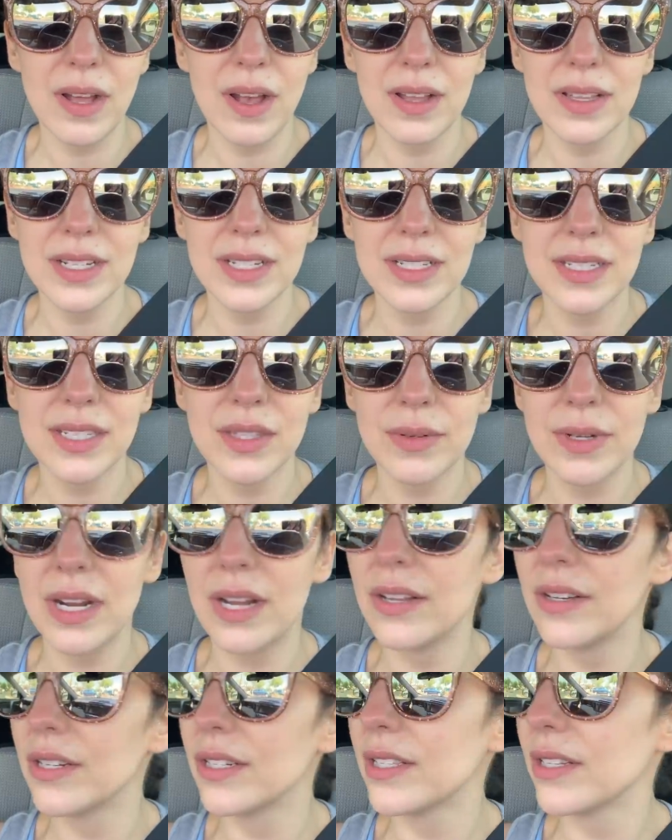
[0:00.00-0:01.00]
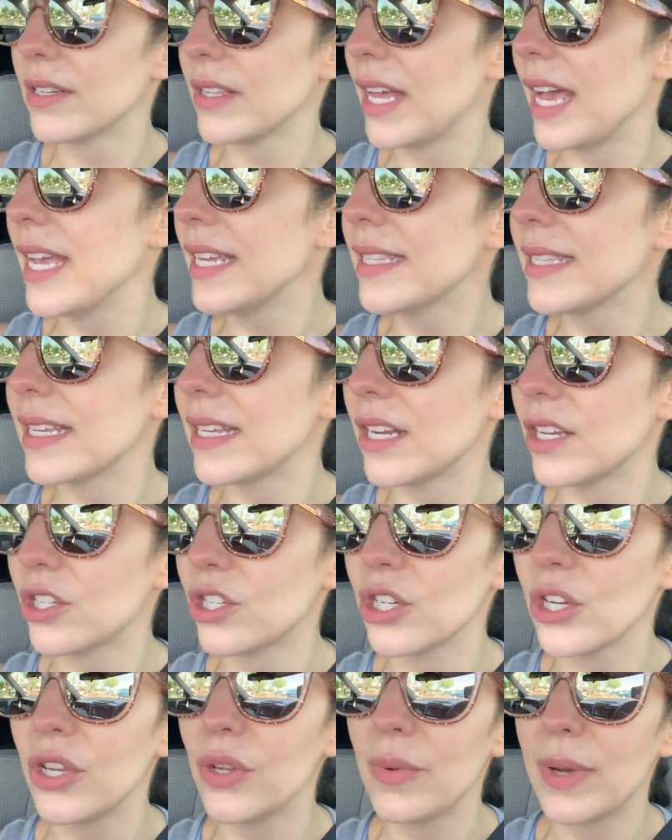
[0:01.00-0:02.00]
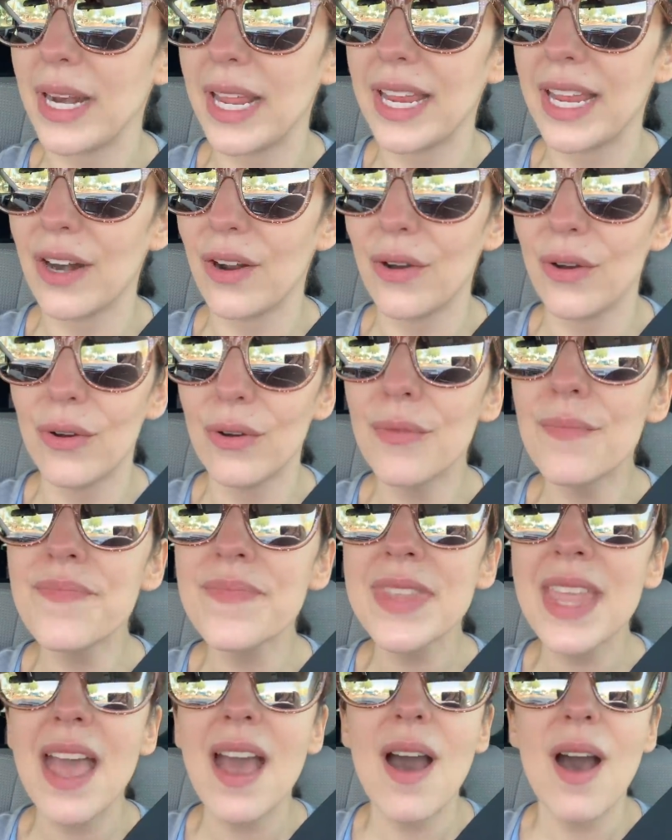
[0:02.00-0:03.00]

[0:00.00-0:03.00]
$3 or less. And I'll show you when I get home.